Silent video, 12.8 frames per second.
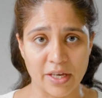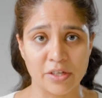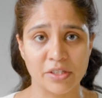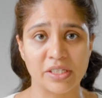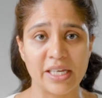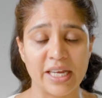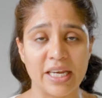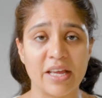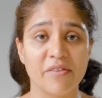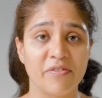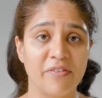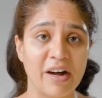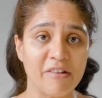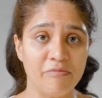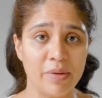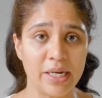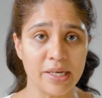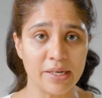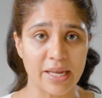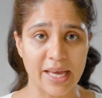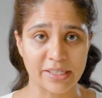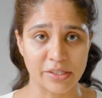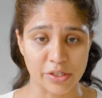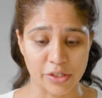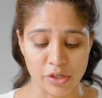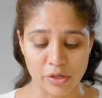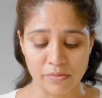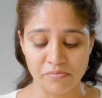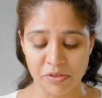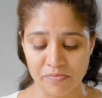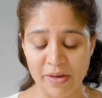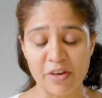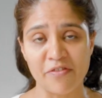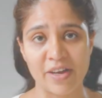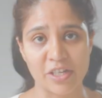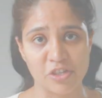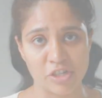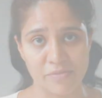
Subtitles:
containing 5 billion exosomes manufactured